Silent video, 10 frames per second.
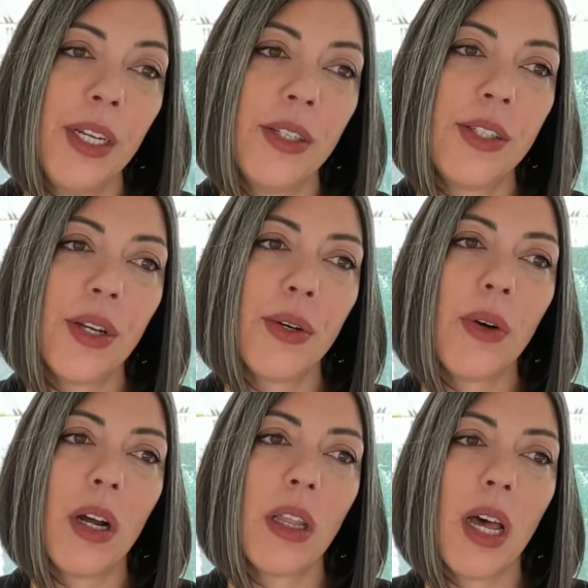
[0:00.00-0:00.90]

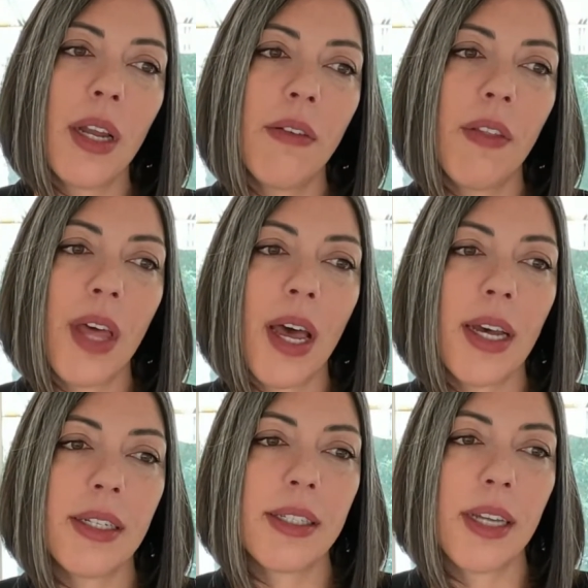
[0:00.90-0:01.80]
So a lot of
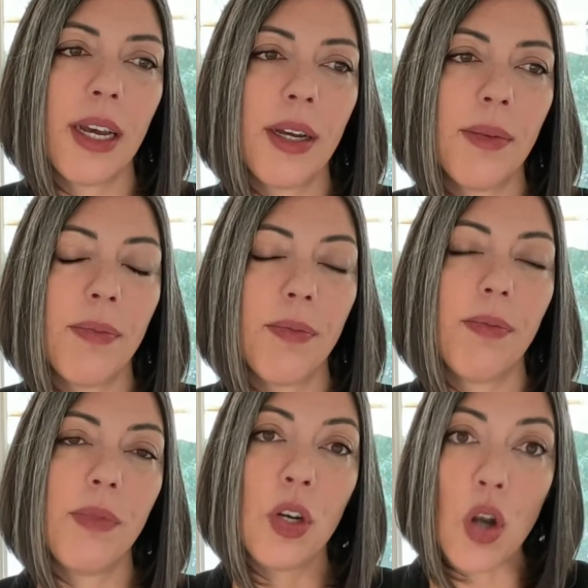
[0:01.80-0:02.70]
that
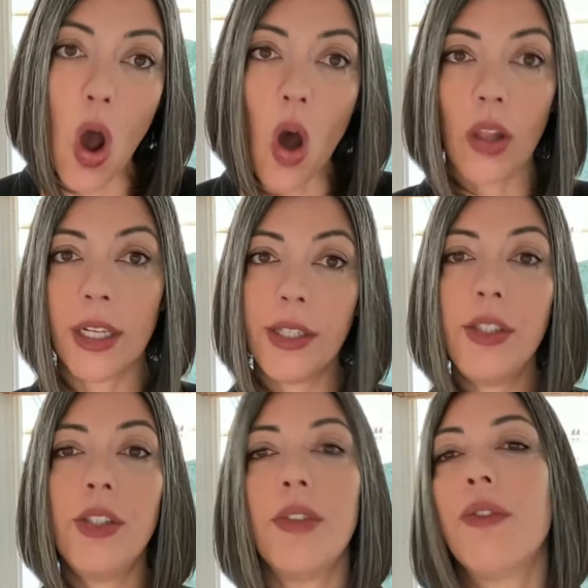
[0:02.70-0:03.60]

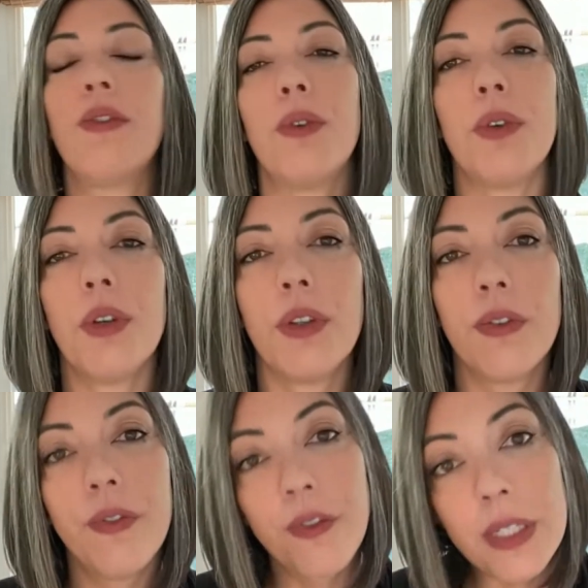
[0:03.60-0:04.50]
knowledge for the
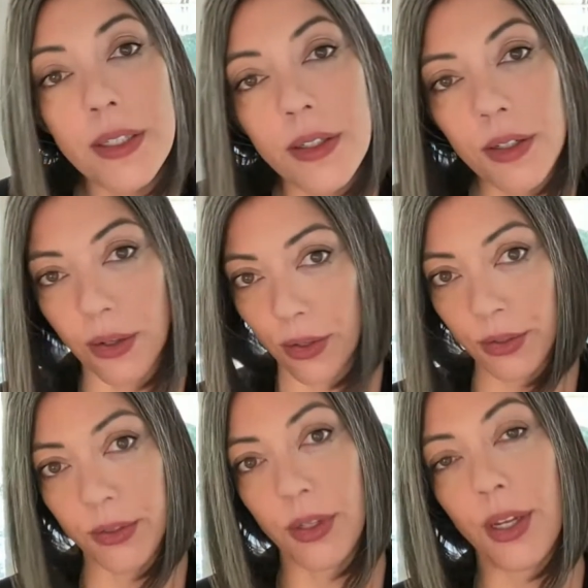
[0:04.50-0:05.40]

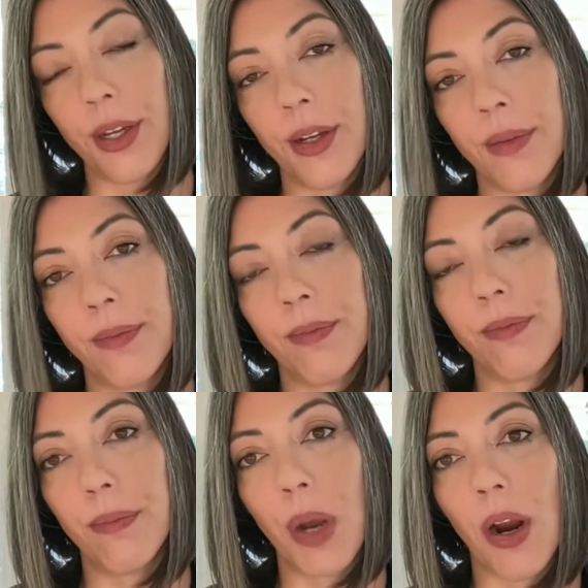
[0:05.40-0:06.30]
physical
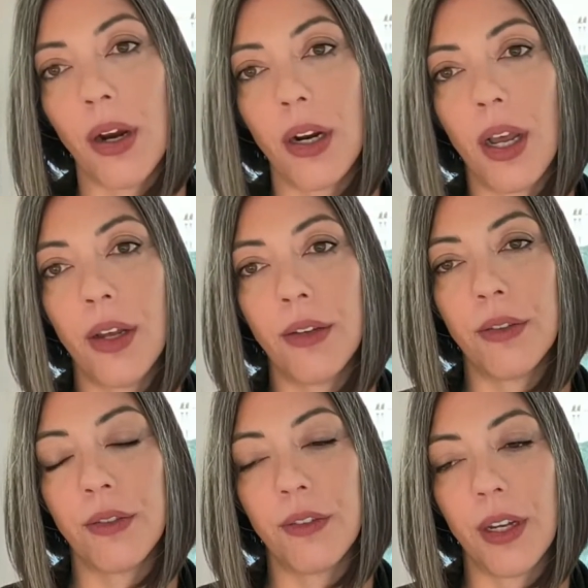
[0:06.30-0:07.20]
part
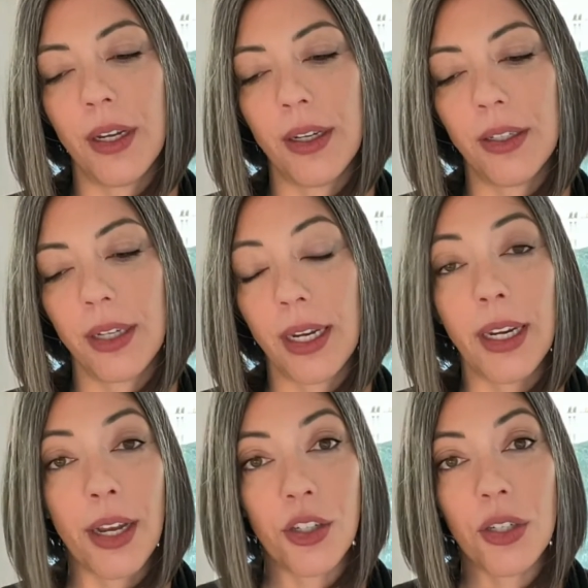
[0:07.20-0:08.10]
of
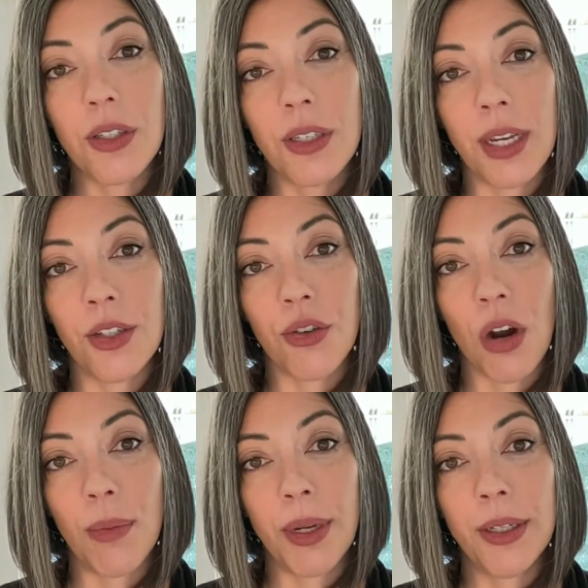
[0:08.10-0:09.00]
concussions and
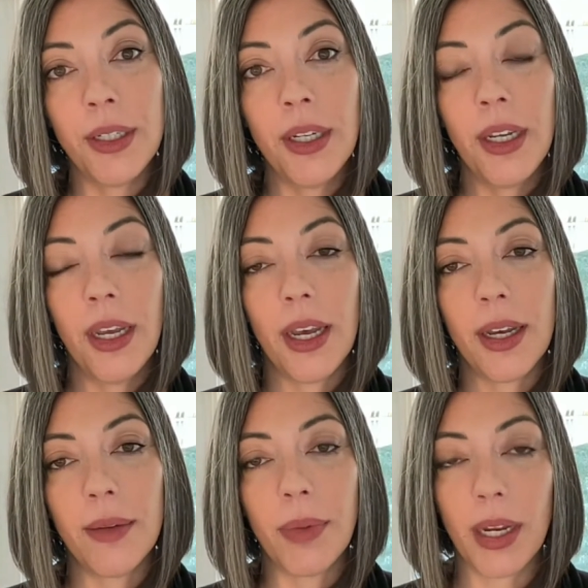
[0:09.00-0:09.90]
trauma,
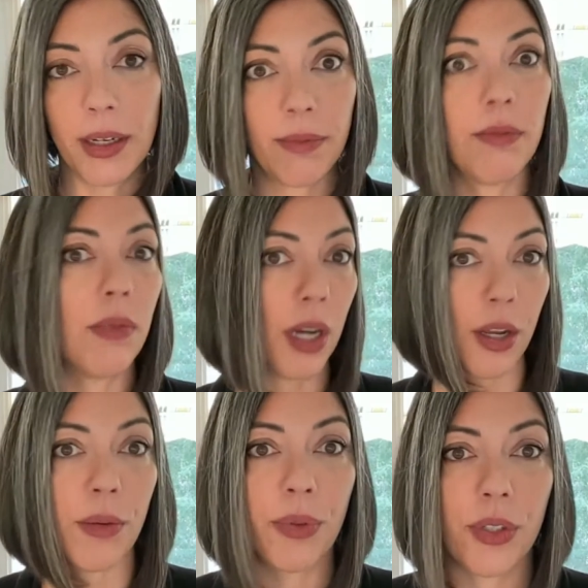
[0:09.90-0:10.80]
I am
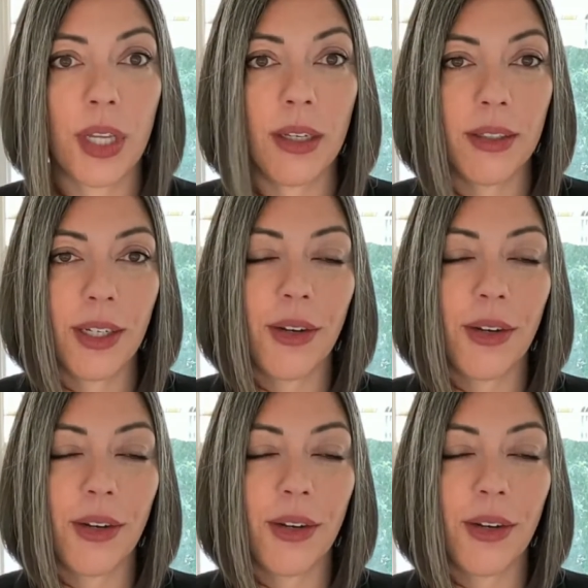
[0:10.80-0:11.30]
100%,